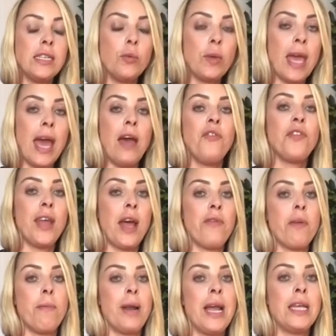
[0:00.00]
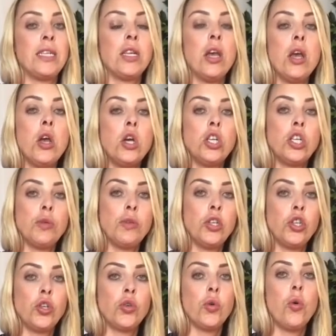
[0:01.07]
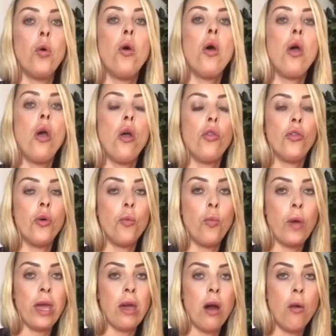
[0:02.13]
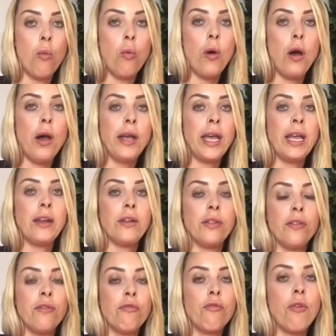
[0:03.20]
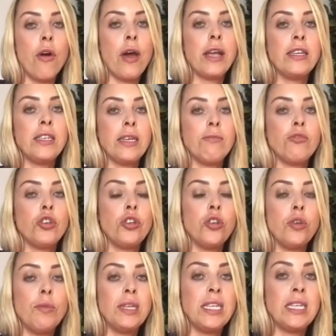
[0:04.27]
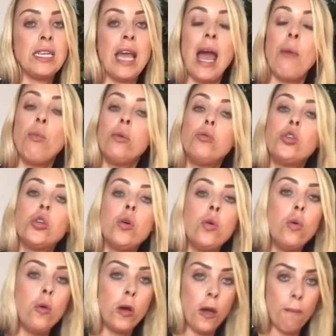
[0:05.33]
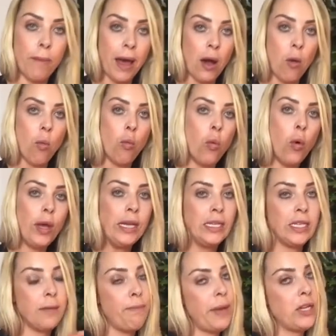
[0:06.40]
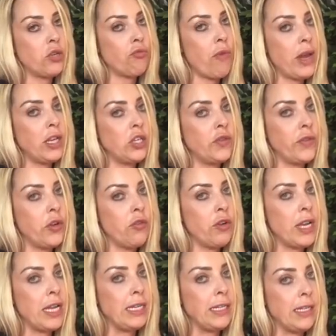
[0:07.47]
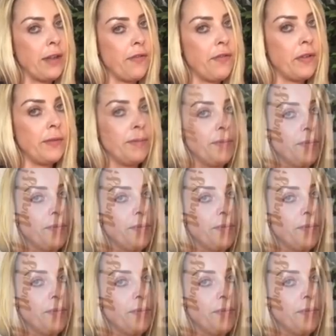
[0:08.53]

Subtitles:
that we have to have in place to ensure that we are working at the right temperature and humidity, and we'll talk about what is the best range for your adhesive.